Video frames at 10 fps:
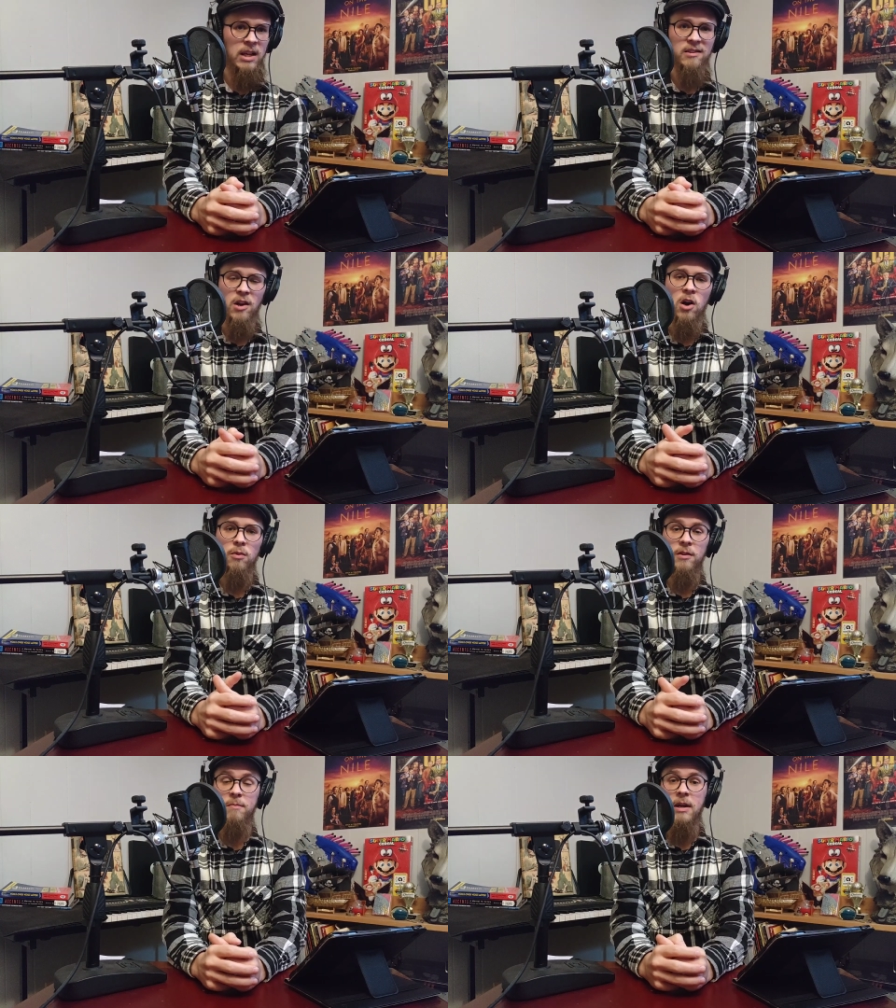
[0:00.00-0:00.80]
It's
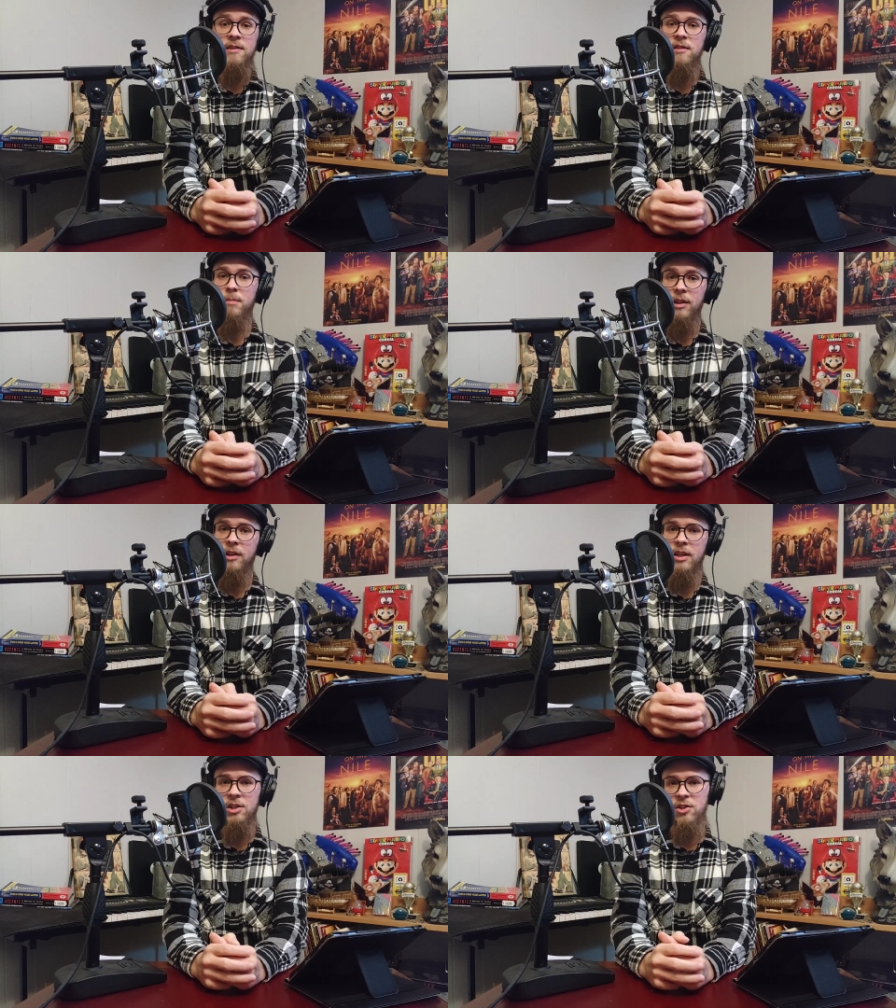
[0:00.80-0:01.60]
our
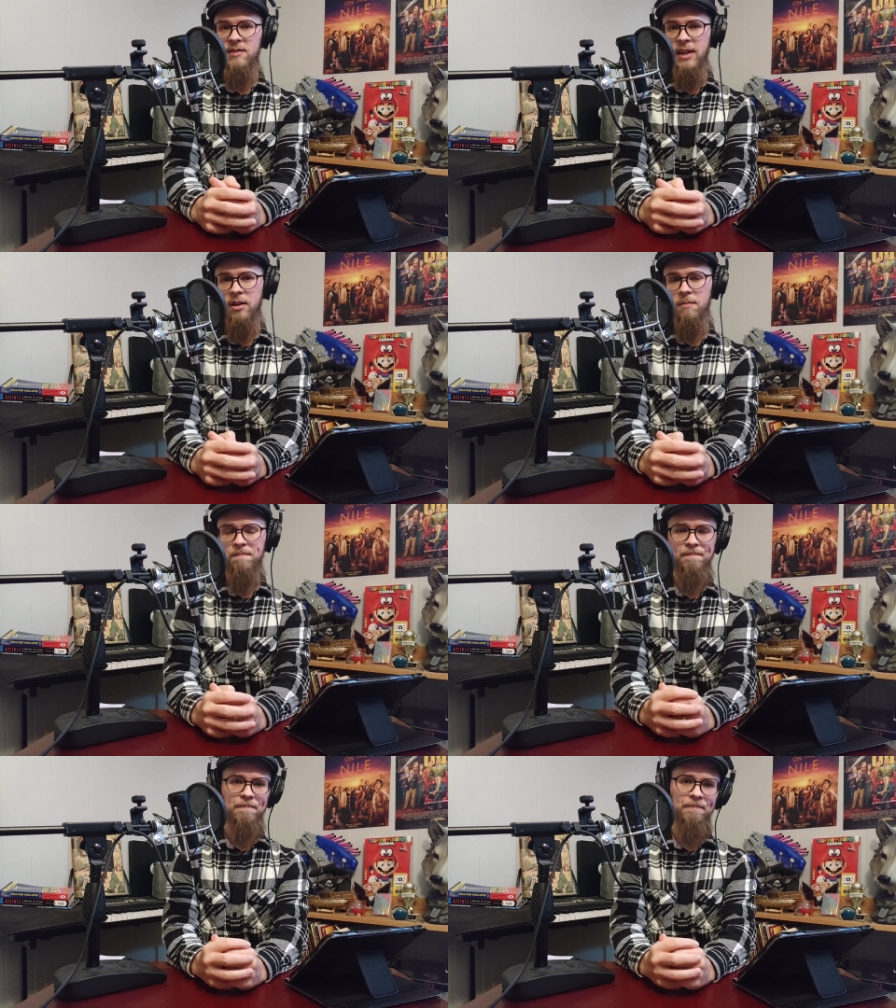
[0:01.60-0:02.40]
responsibility, she said.